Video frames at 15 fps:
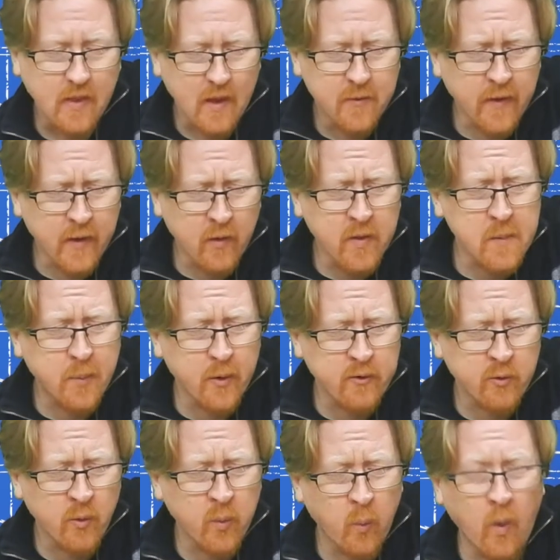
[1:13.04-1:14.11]
If I only
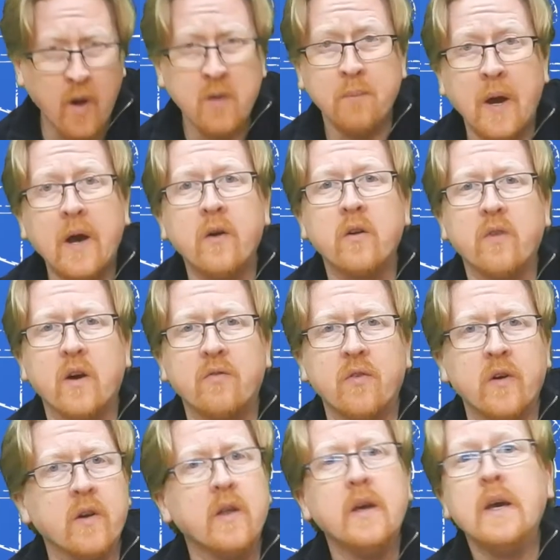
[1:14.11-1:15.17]
push with 1 pound of
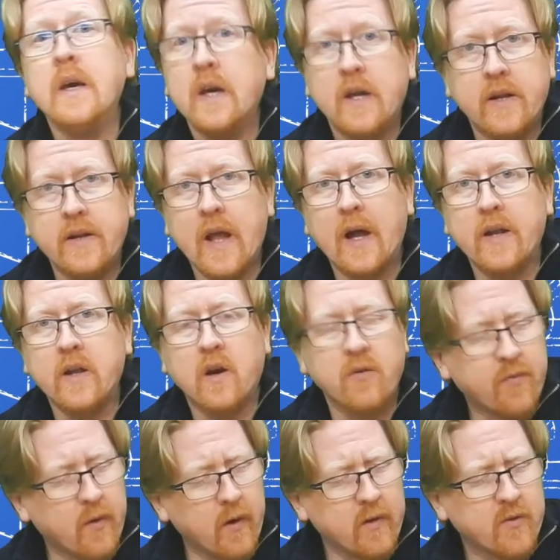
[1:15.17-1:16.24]
effort, not enough
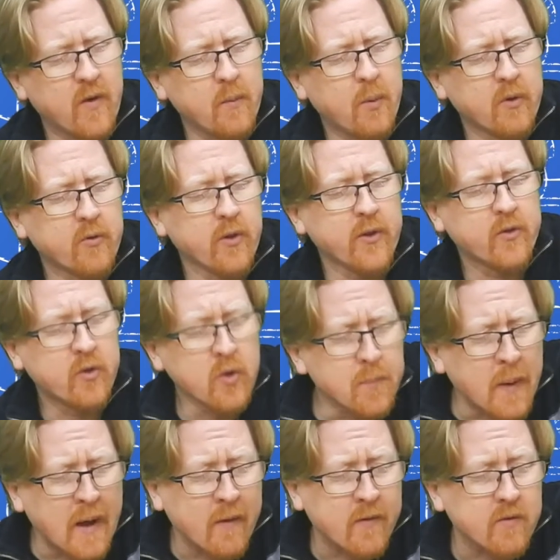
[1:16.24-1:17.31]
force. If I push with 2
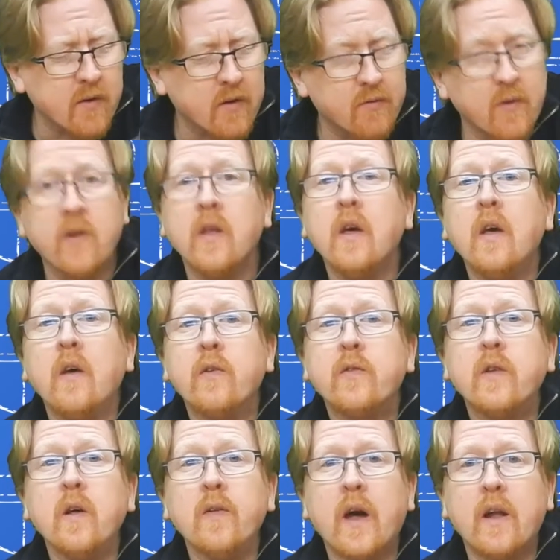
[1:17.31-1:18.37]
pounds of effort,
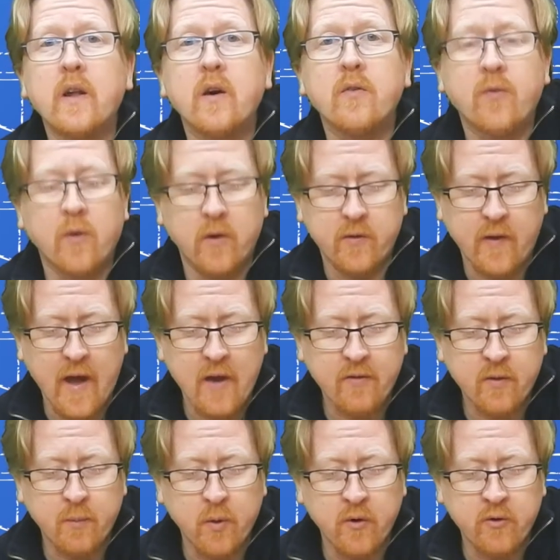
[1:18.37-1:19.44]
still not enough force. I have
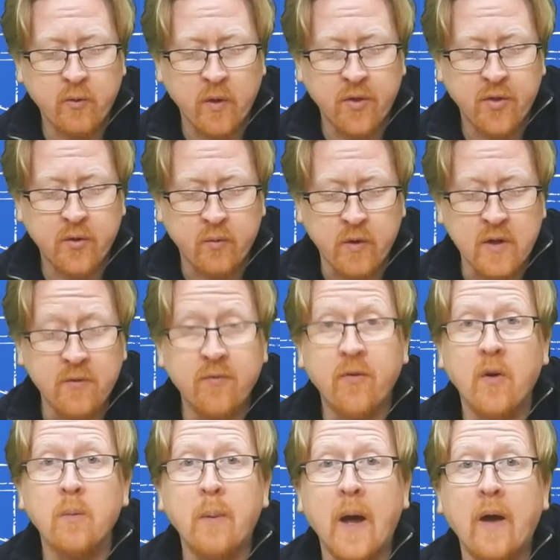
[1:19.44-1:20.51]
to push with 3
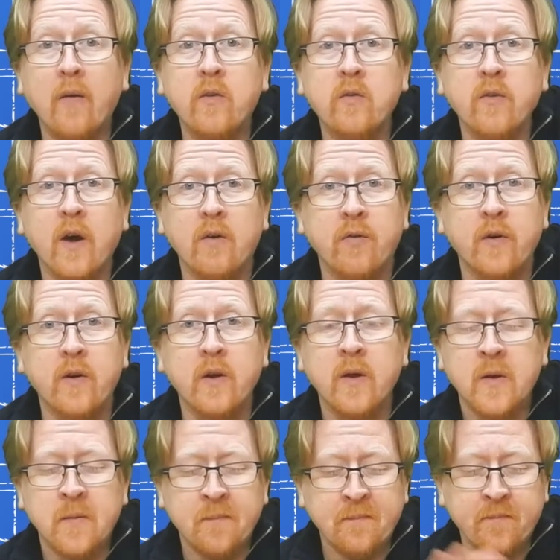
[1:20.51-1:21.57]
full pounds of effort
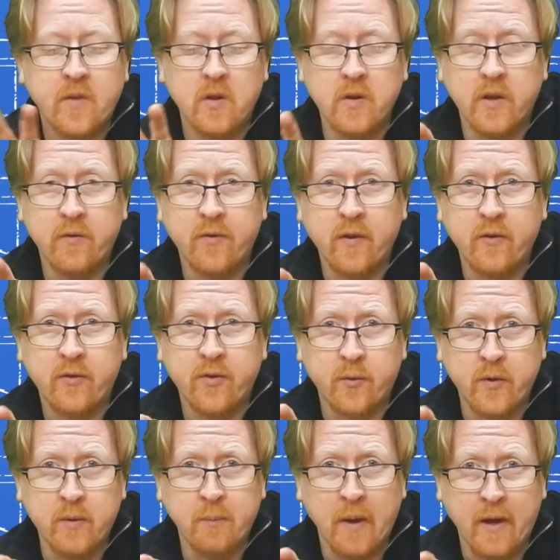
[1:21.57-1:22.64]
to lift this
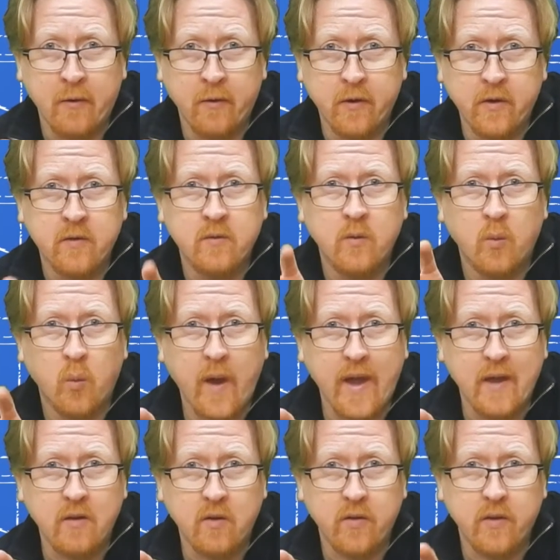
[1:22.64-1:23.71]
3-pound
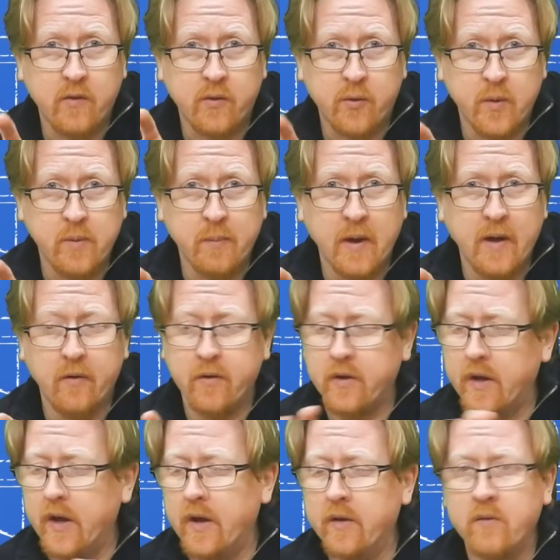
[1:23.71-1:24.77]
weight, this 3-pound
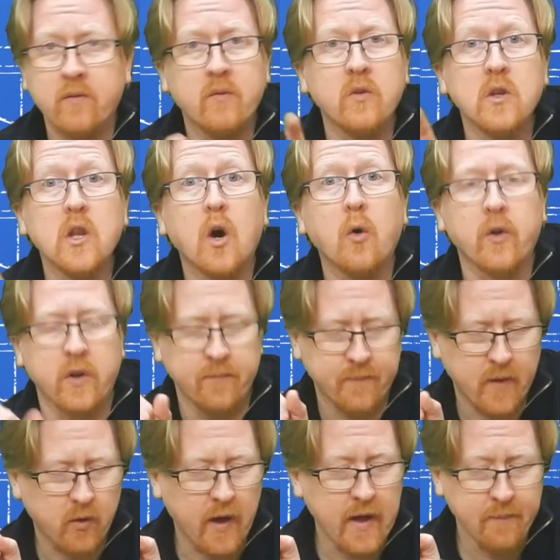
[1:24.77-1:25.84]
load,
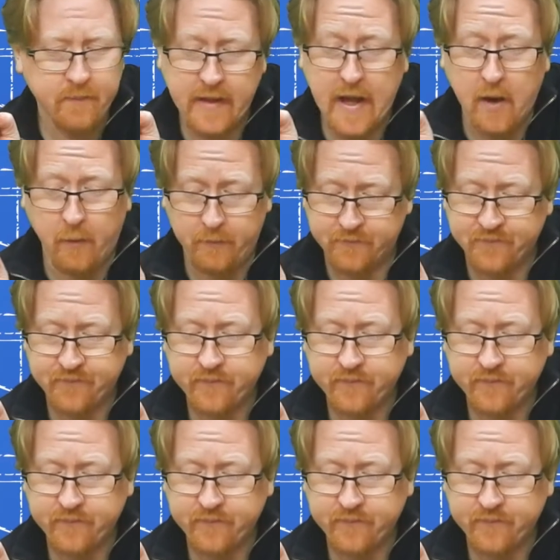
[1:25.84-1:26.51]
okay? Now,